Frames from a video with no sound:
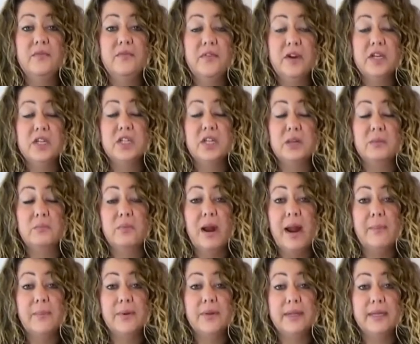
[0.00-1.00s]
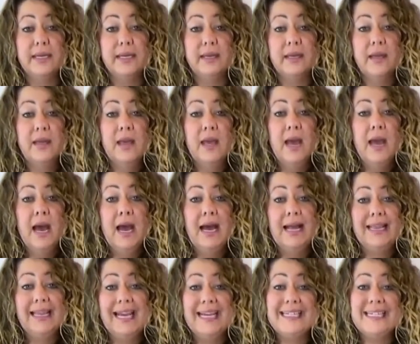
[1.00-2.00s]
functioning properly,
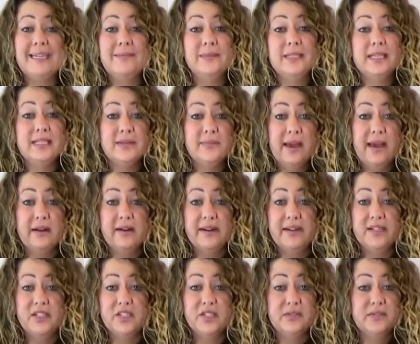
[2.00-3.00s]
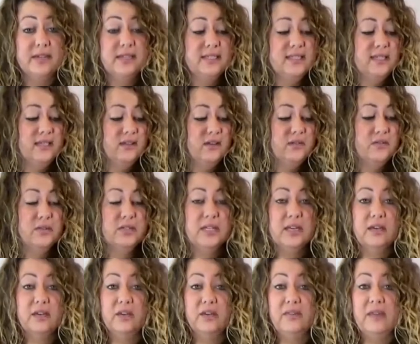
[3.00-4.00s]
a lot of times that's a battery issue. It's either
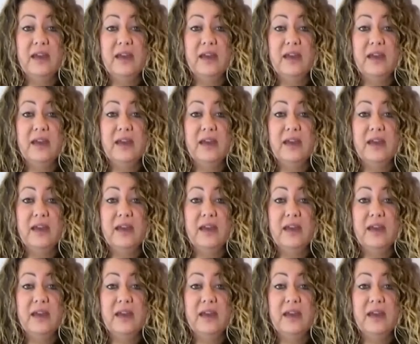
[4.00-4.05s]
telling you